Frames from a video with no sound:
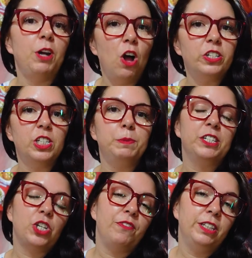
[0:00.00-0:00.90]
but also
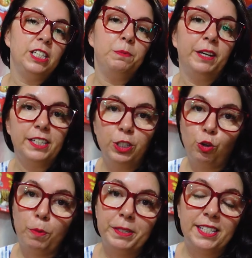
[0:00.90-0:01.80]
speaks Javanese because he
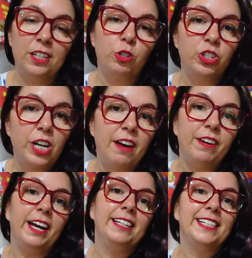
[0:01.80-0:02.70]
grew up in Central Java
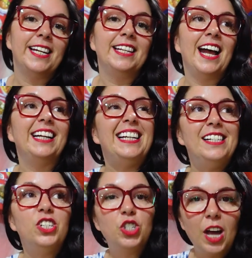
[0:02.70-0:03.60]
and said that
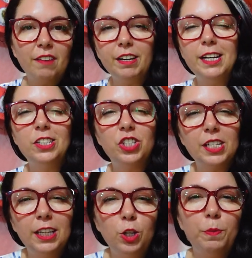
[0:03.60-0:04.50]
East Java, it's just
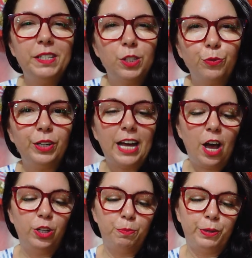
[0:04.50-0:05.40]
a little bit different
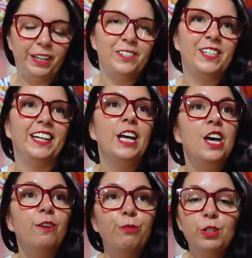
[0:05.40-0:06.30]
how you pronounce it.
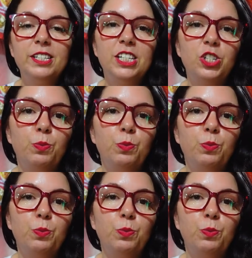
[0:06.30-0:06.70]
First dish